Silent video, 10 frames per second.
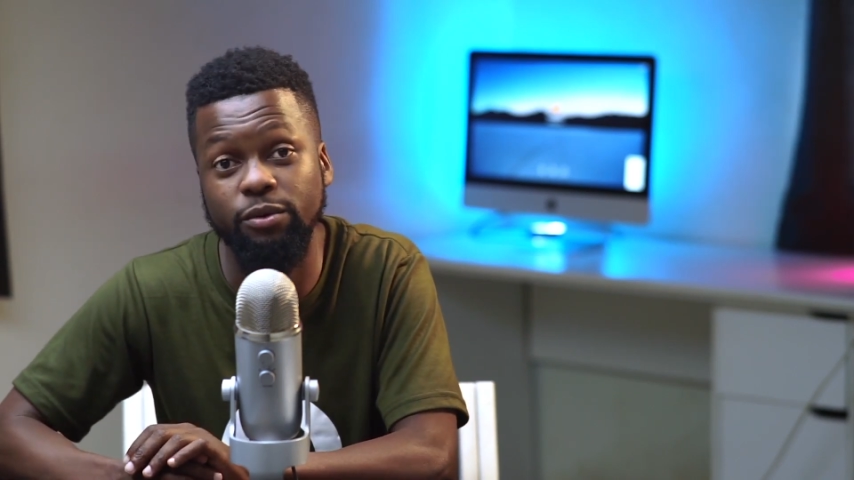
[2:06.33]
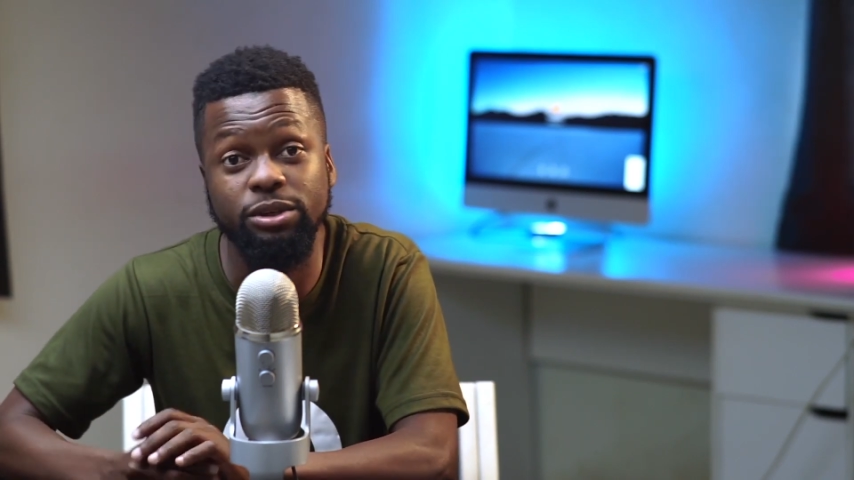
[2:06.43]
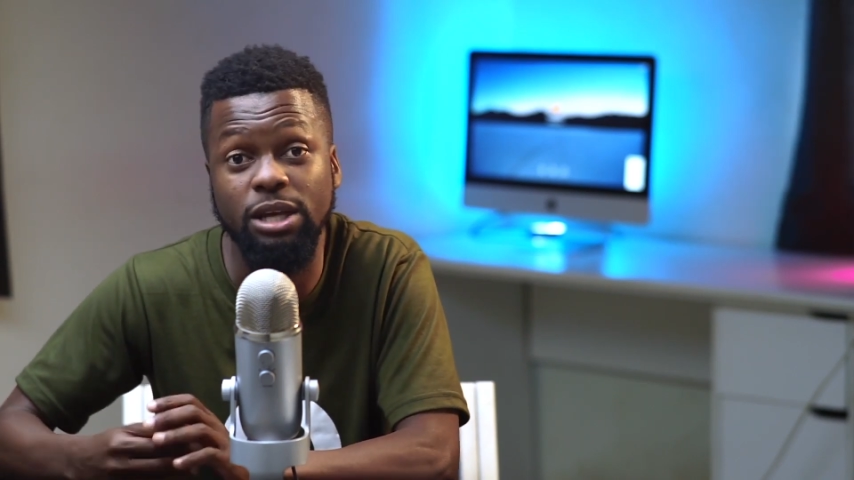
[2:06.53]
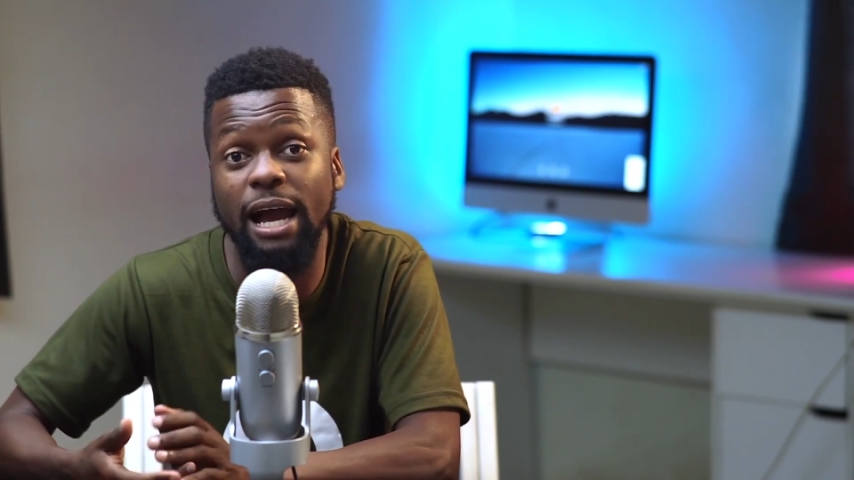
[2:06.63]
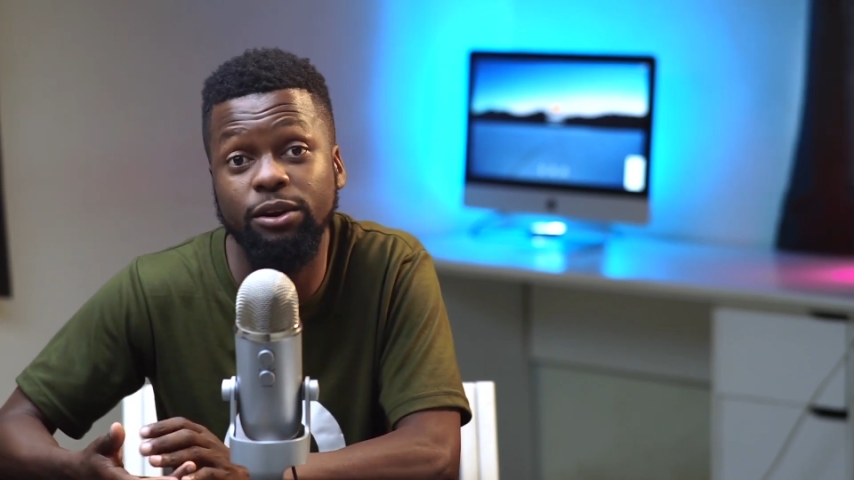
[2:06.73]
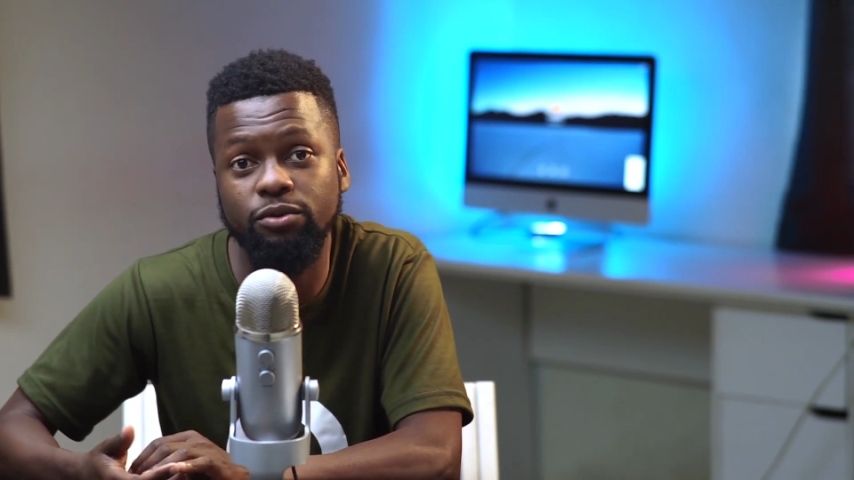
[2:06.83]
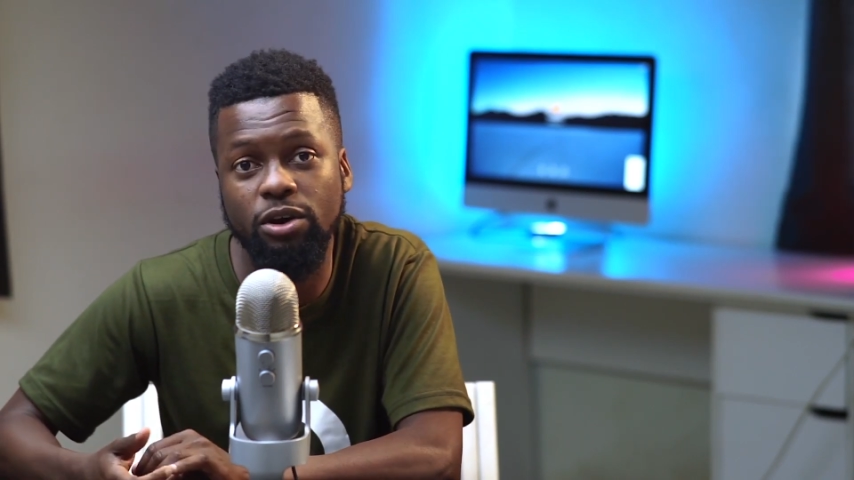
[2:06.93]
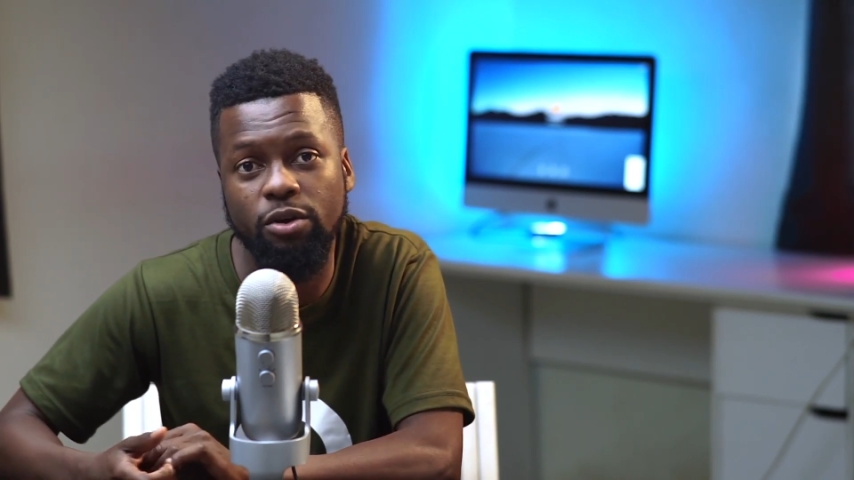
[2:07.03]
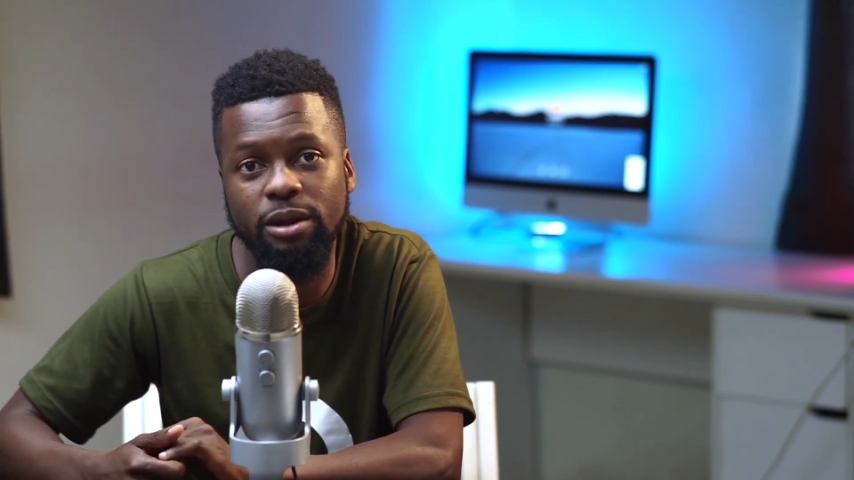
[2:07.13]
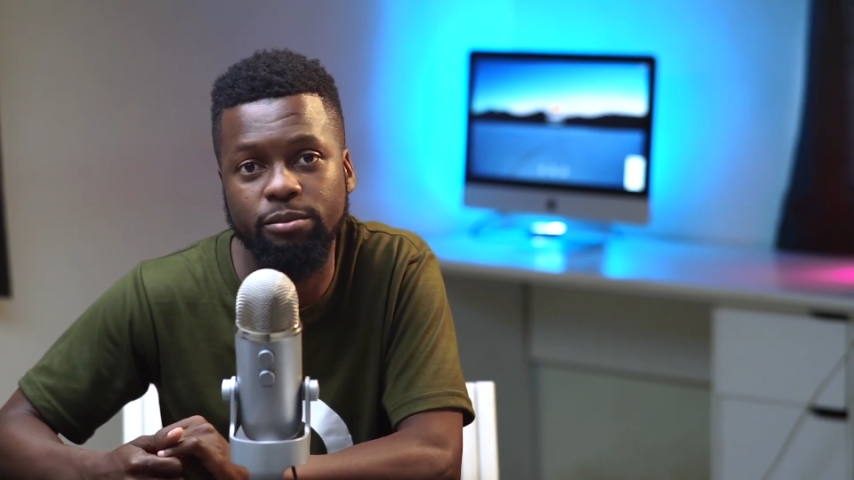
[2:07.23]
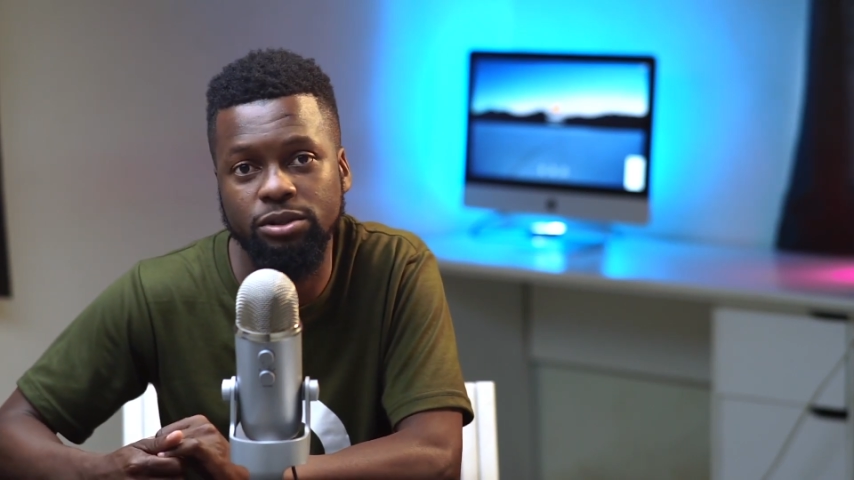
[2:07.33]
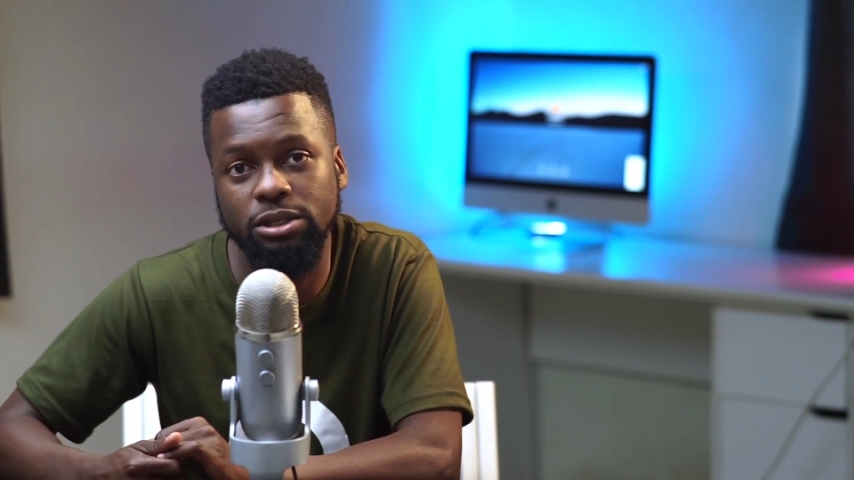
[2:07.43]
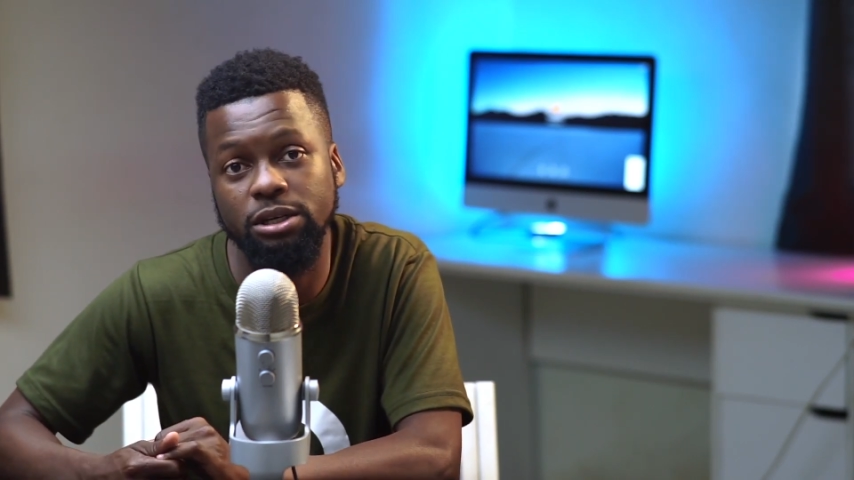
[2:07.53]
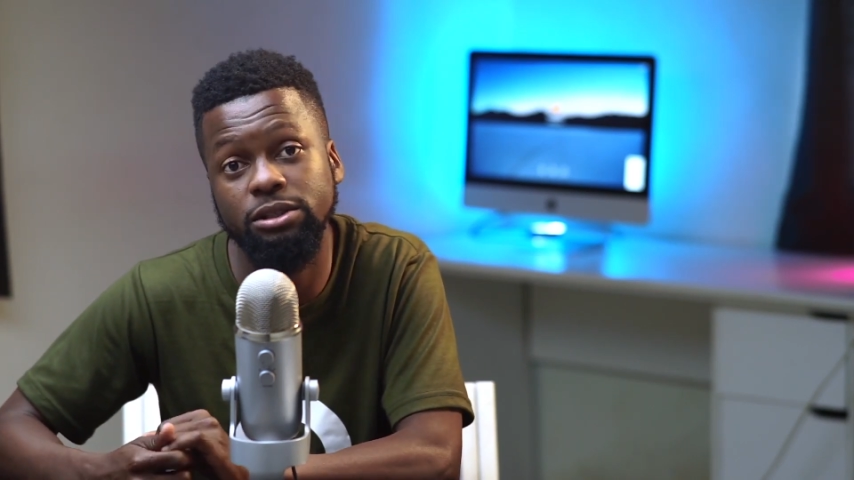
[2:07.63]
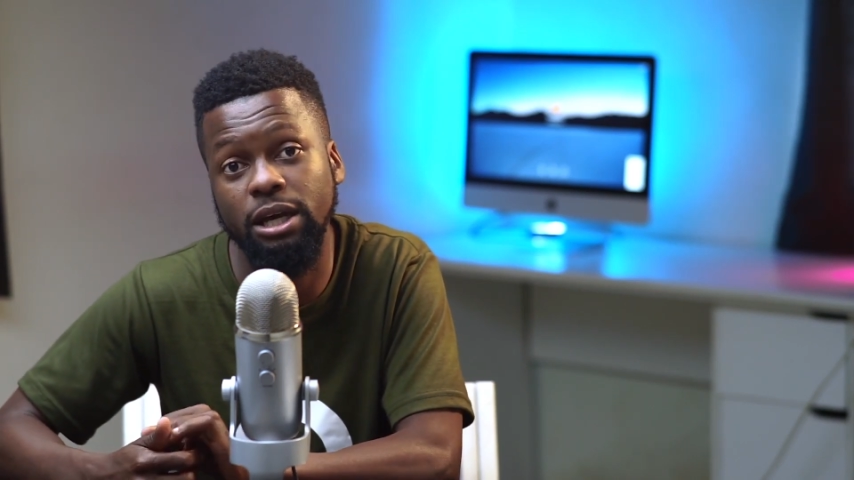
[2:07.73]
which I don't recommend
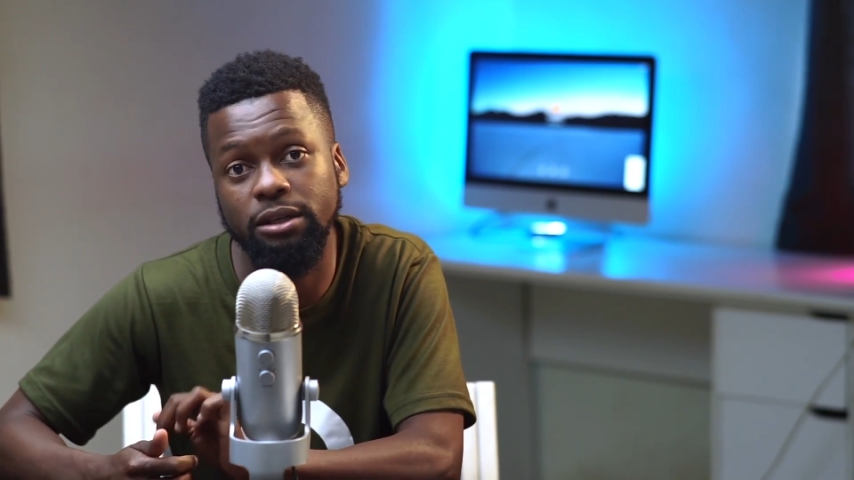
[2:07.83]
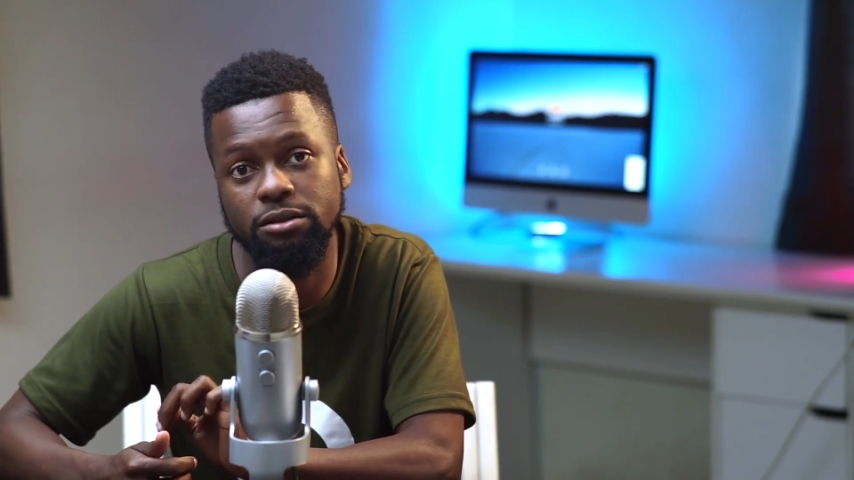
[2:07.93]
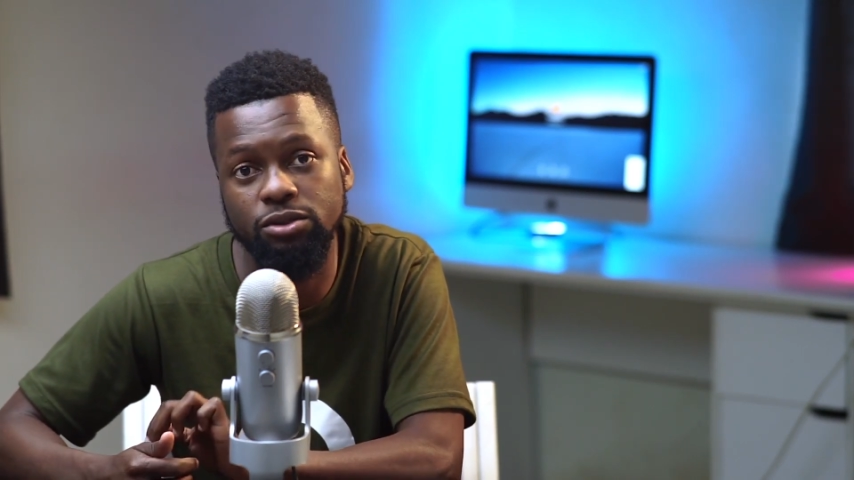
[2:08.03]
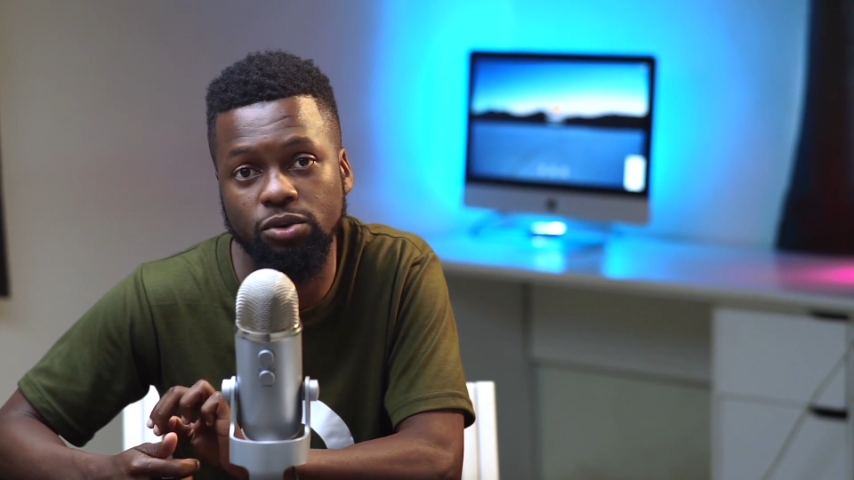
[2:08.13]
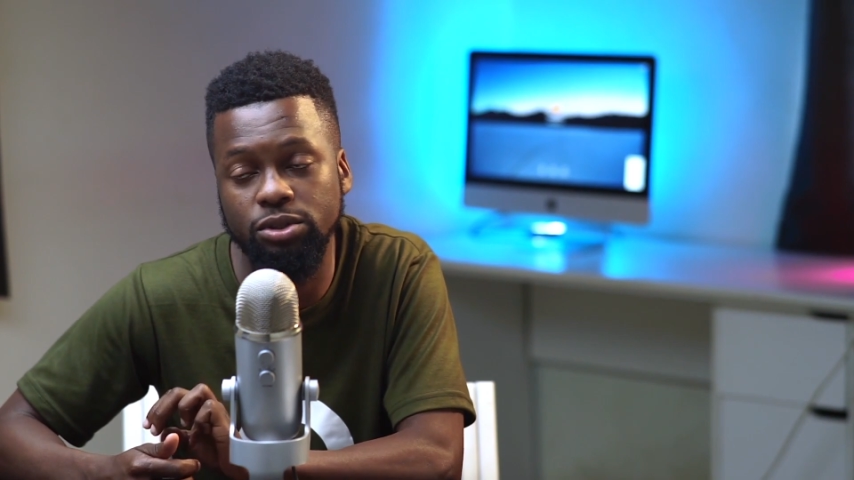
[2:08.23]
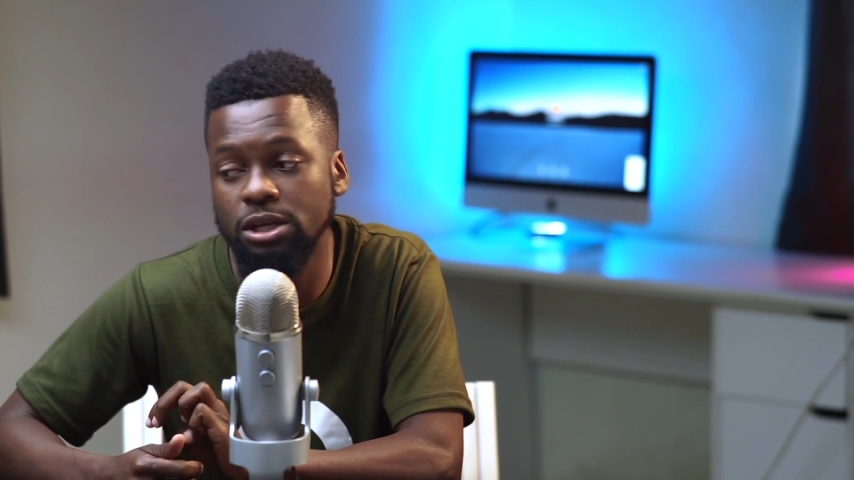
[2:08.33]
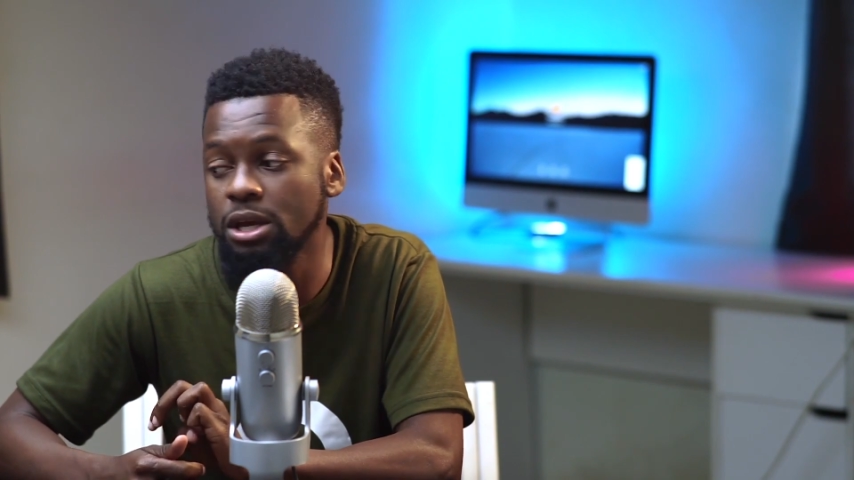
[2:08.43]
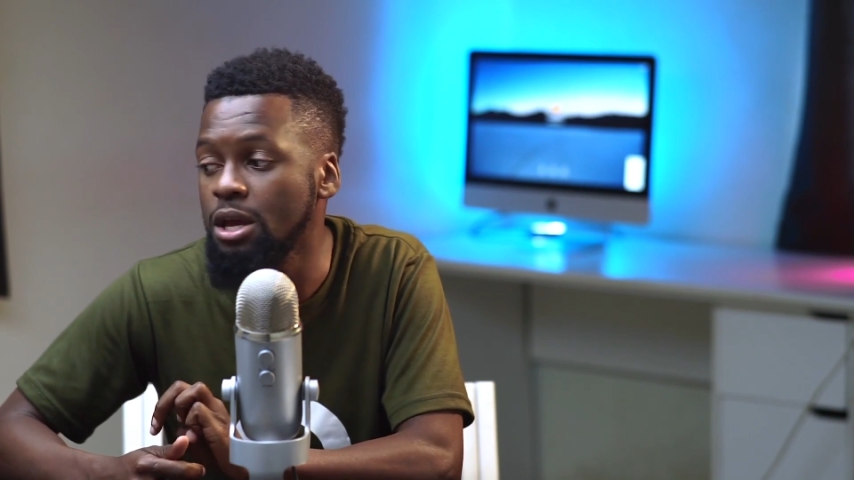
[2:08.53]
personally because I don't.